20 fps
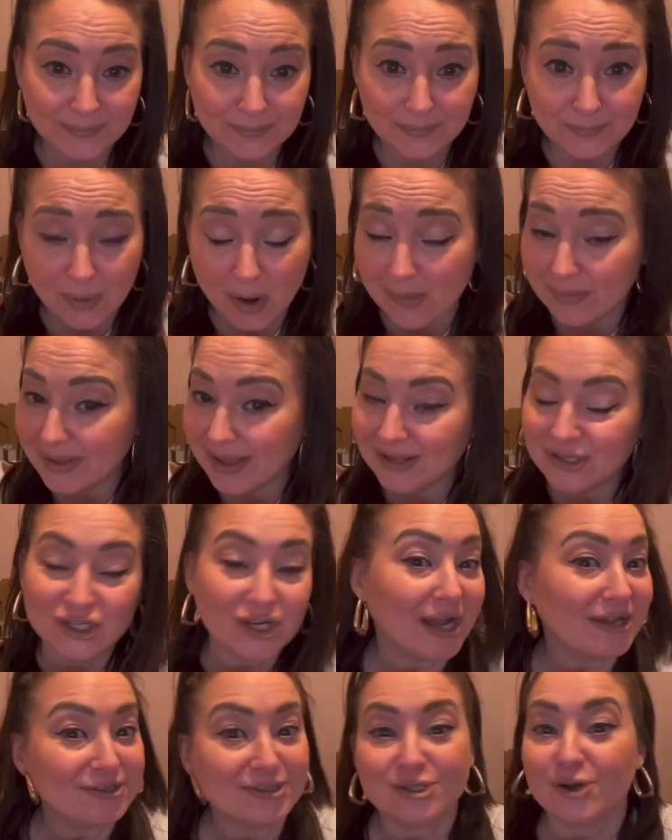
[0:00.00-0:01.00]
Probably had
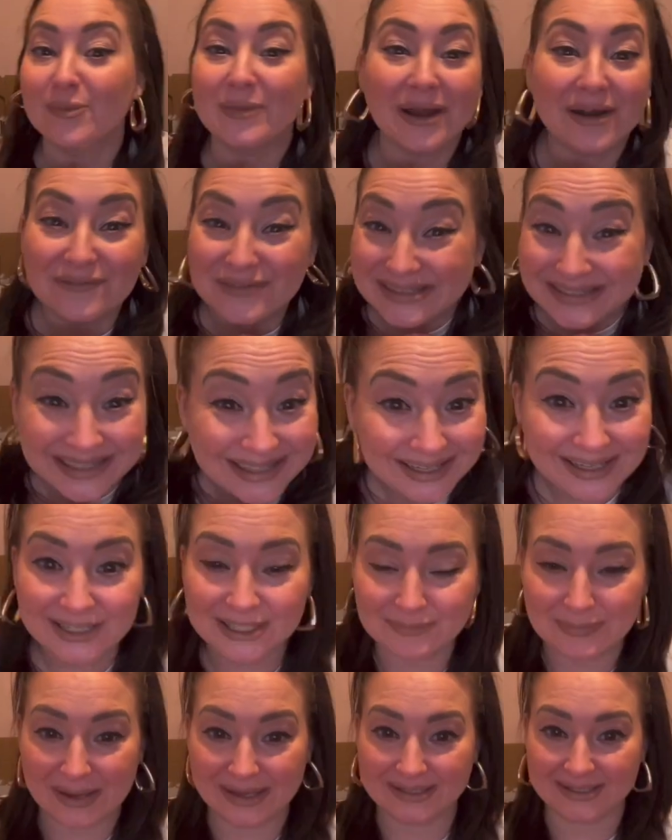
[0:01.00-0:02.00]
charges coming out of his ears
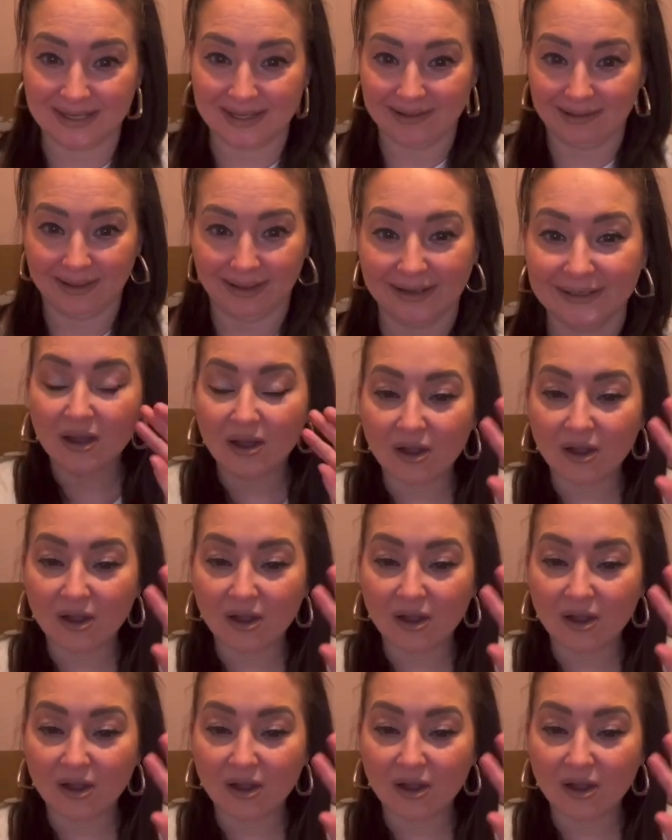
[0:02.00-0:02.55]
basically.